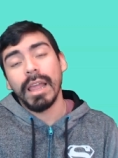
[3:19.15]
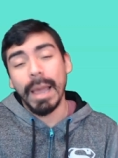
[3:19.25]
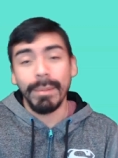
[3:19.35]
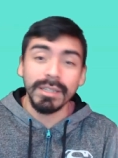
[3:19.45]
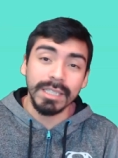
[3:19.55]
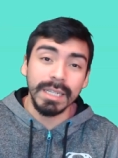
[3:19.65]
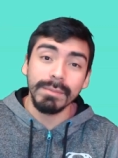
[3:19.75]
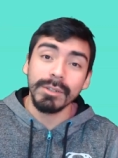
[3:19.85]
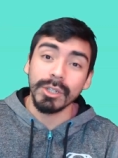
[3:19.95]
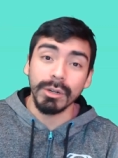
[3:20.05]
MLS
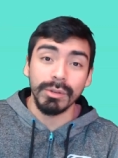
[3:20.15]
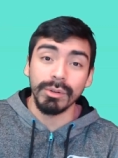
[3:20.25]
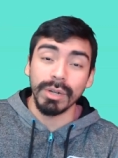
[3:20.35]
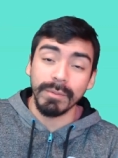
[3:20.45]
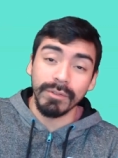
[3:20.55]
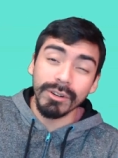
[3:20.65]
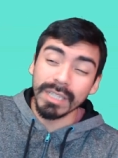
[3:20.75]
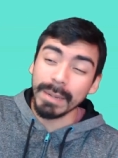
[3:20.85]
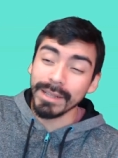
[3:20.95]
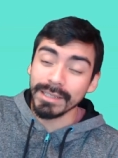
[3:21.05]
team to go through, and the
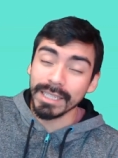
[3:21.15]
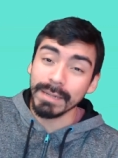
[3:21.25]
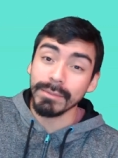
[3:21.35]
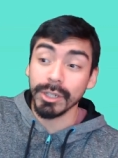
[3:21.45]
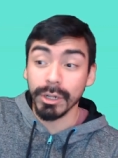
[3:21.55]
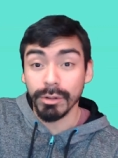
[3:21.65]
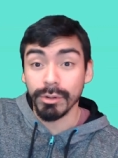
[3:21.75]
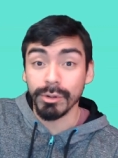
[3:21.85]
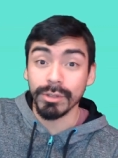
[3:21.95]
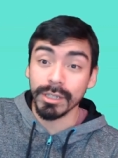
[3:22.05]
first MLS team to go
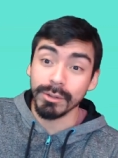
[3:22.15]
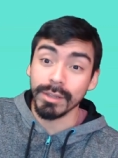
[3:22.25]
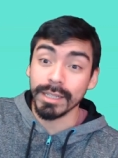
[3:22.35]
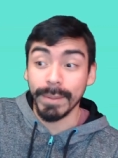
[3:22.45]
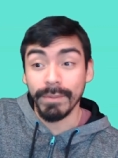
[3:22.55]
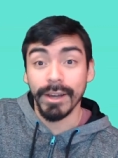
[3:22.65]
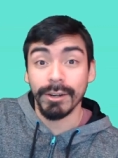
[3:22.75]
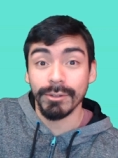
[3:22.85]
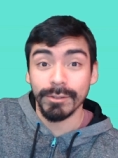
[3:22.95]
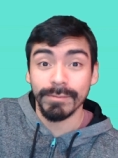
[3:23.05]
through to the
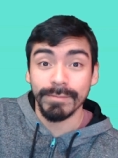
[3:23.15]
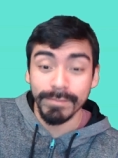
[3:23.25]
semifinals.